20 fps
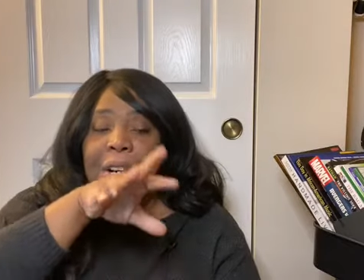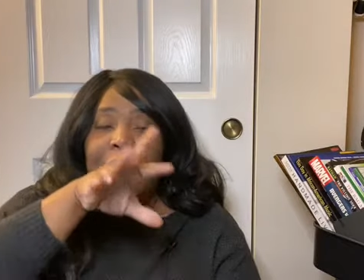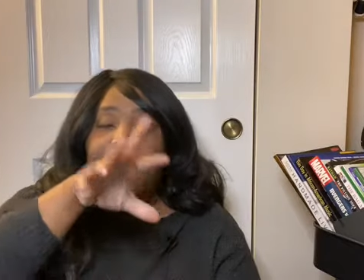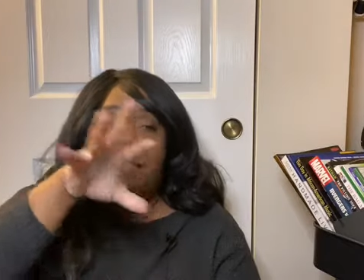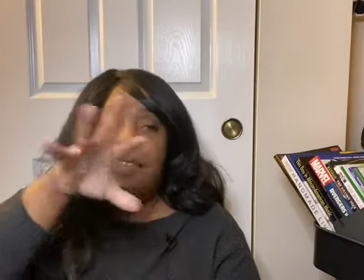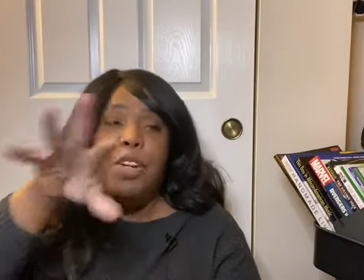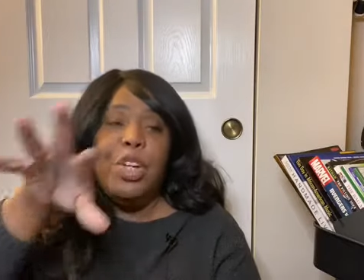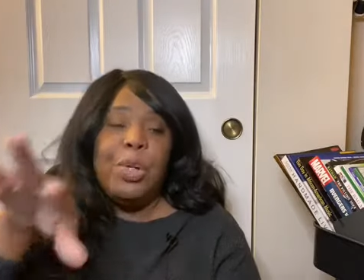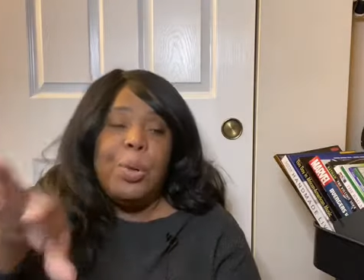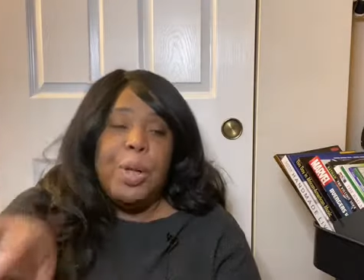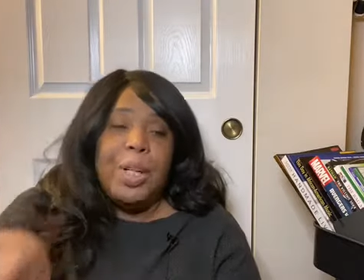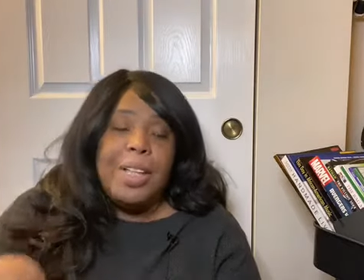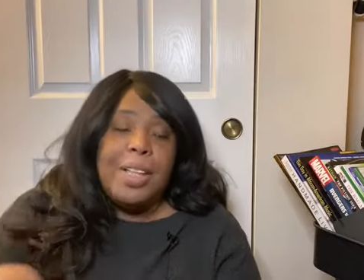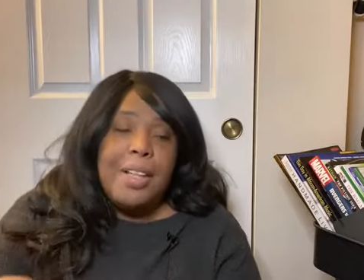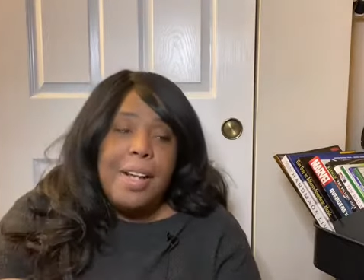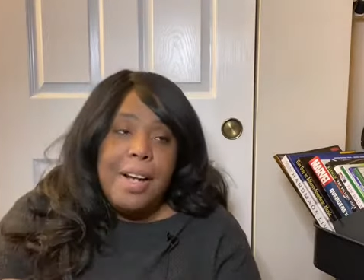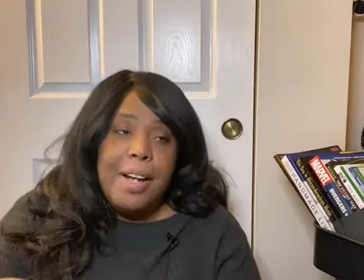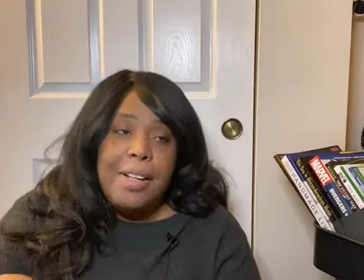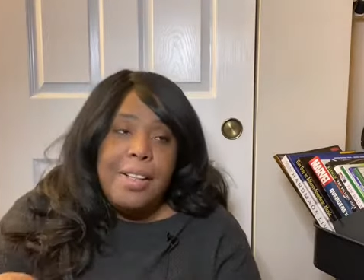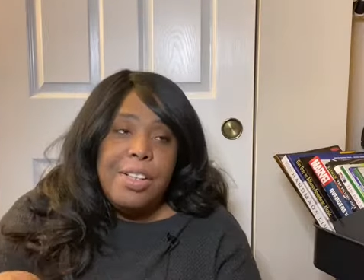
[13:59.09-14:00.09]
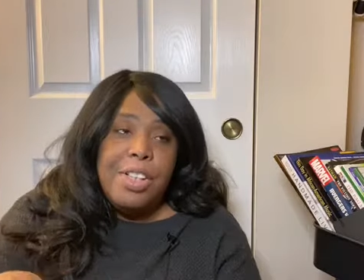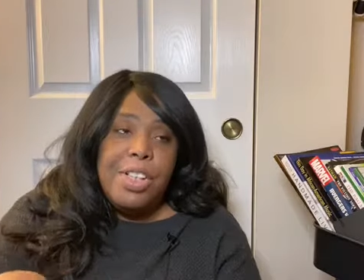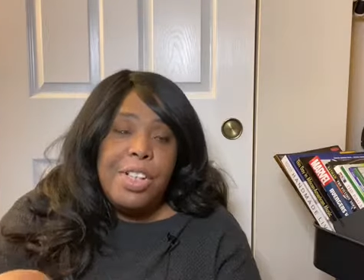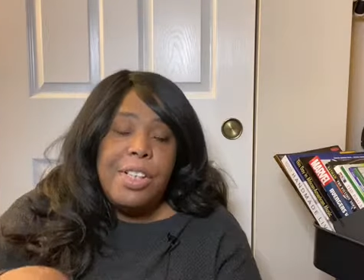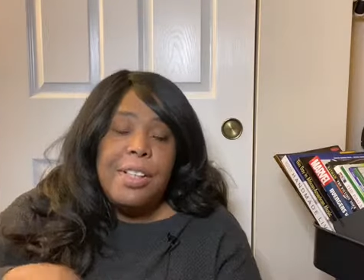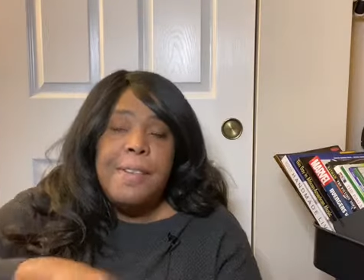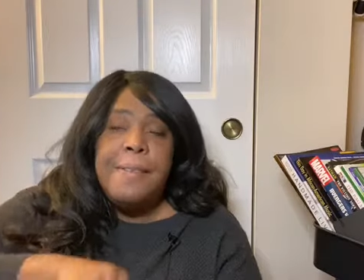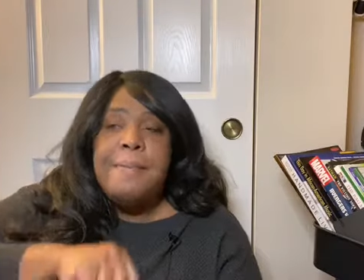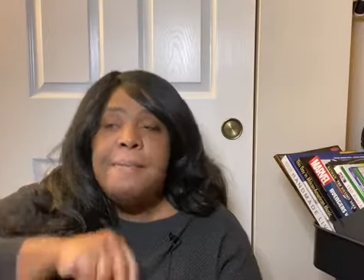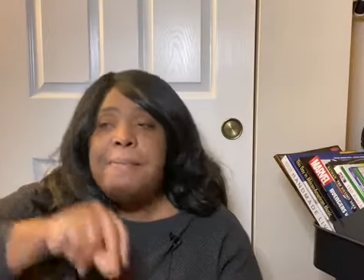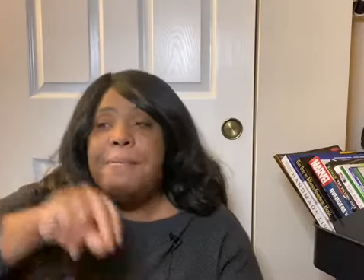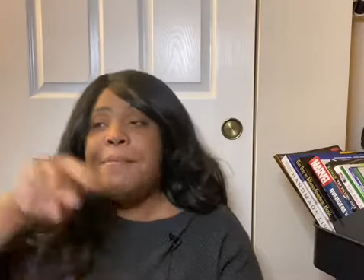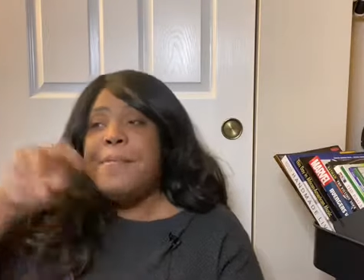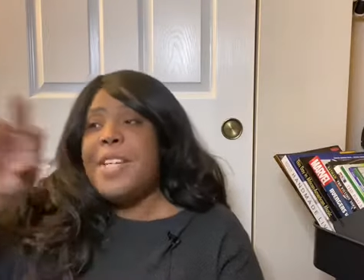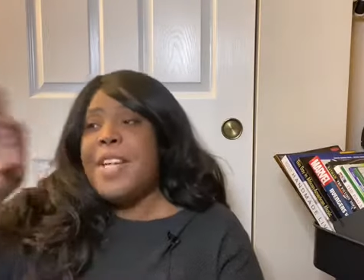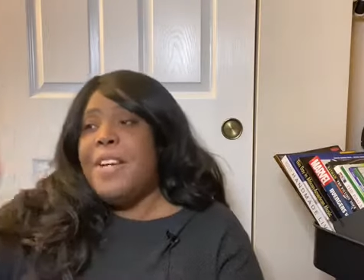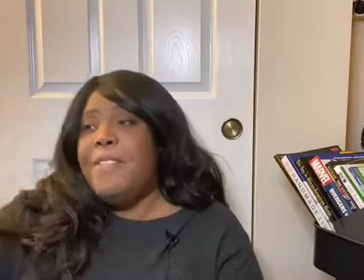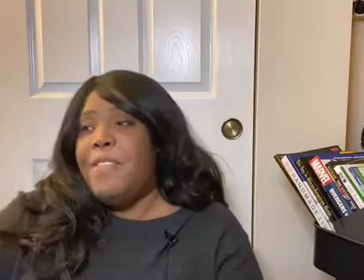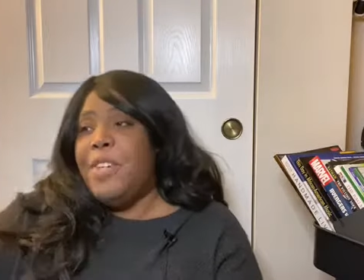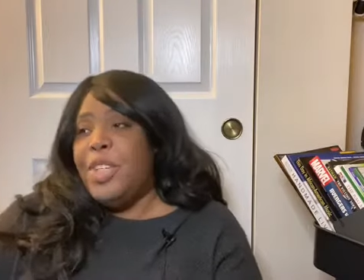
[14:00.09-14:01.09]
if you're doing lunch,
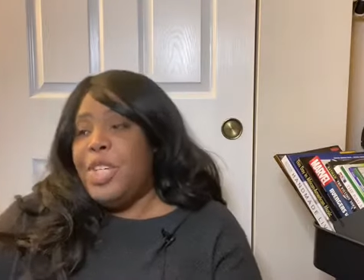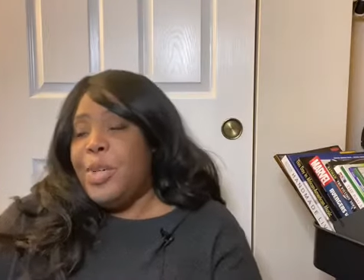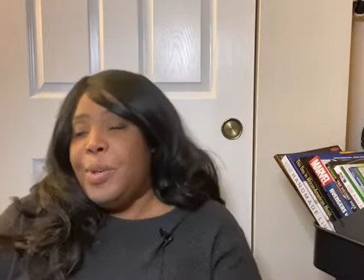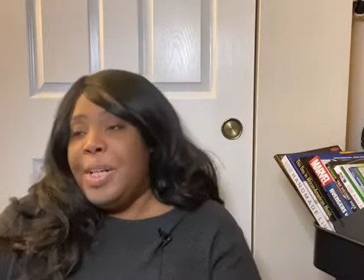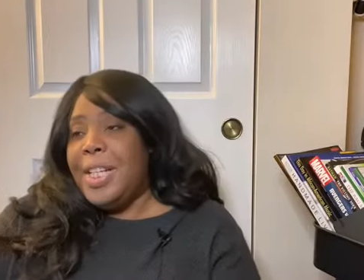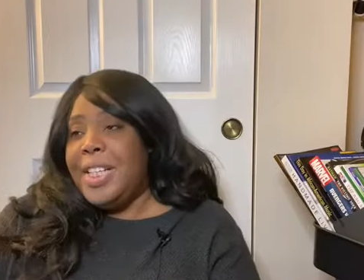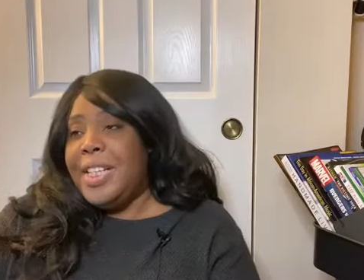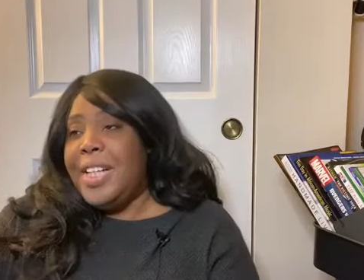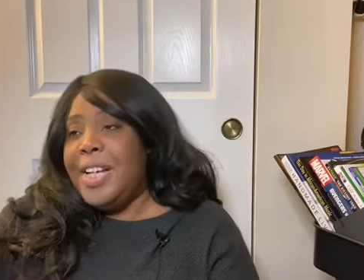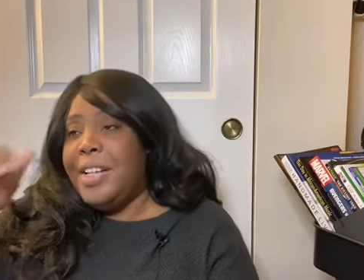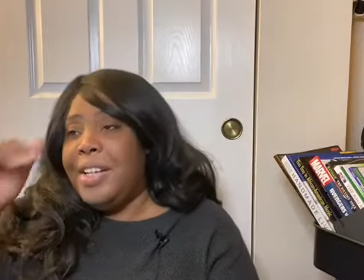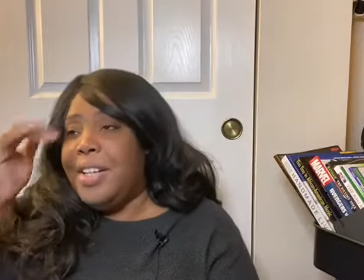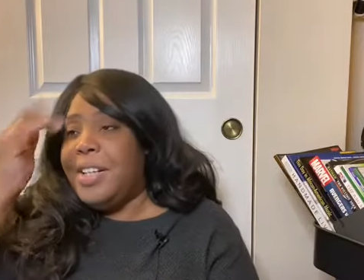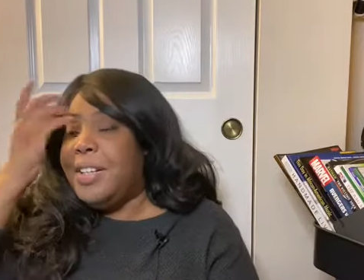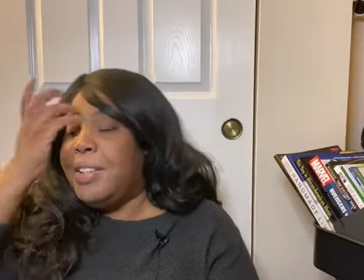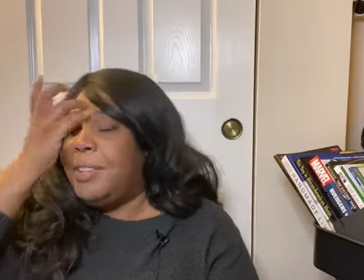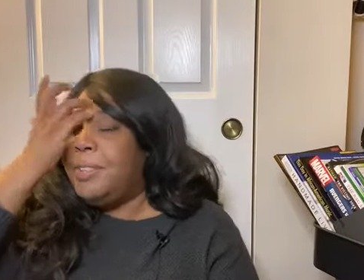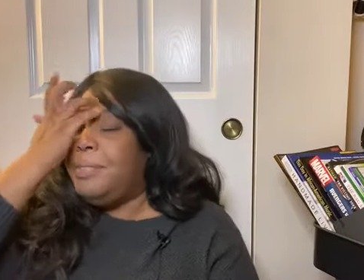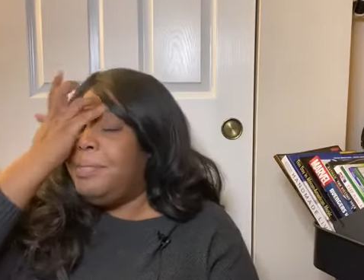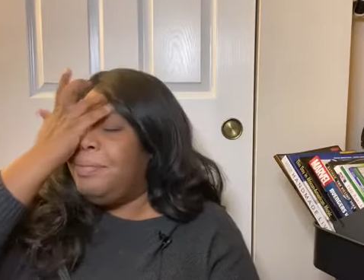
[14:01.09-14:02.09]
if you're doing dinner,